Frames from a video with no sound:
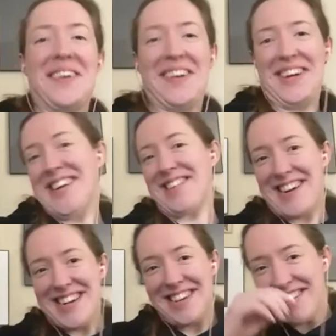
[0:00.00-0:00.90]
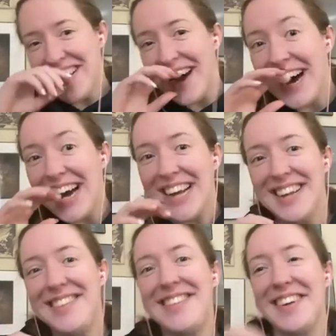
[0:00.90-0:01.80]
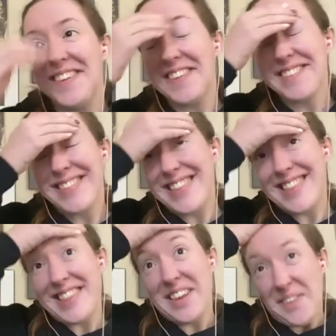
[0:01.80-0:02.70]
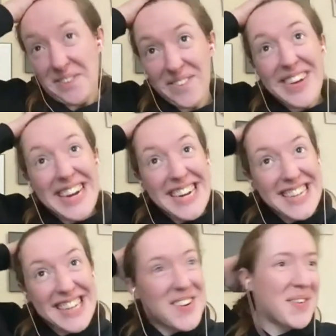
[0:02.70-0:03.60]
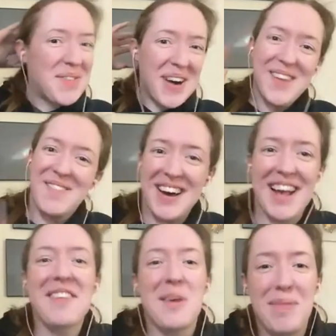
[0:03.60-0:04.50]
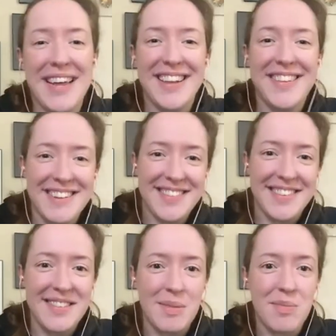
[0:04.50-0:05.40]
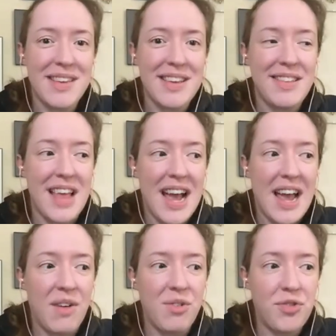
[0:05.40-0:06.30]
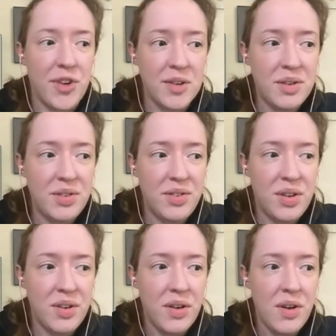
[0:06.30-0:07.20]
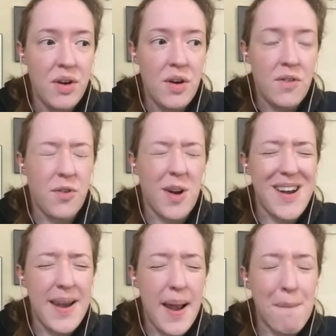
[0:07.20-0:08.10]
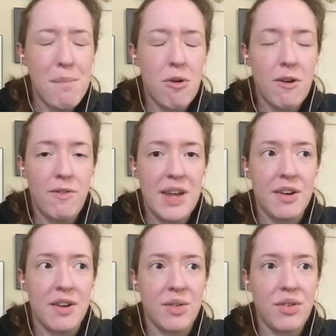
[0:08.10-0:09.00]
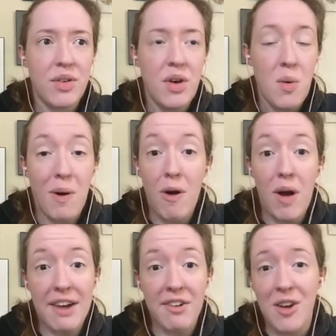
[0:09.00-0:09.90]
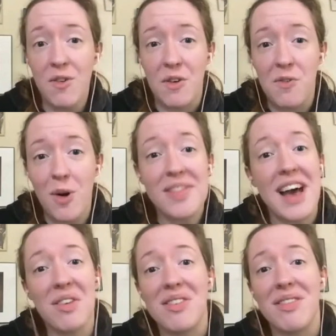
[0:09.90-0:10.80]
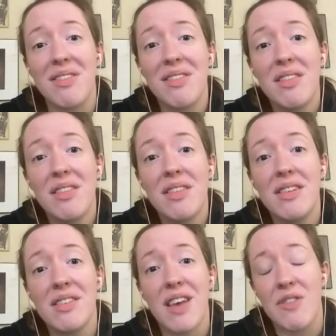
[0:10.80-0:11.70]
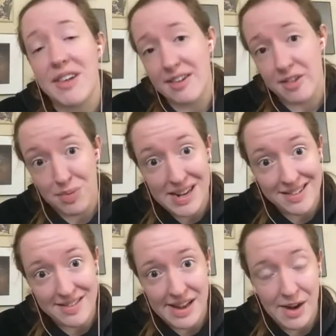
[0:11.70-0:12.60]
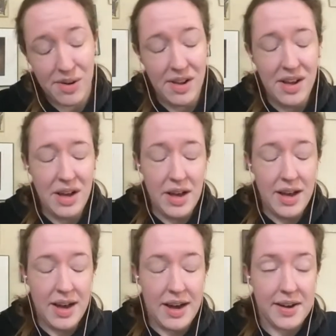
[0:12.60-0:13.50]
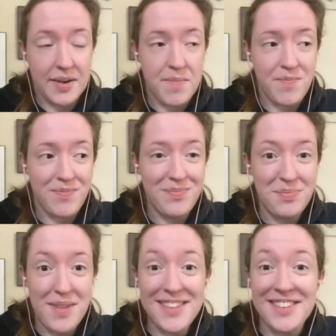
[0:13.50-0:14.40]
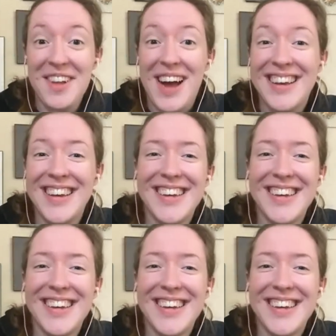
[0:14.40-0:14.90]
goodness gracious. So the really cool part about exoplanetary systems is that at first, for a number of years, we're actually over 4,000 discovered exoplanets now. That's a lot.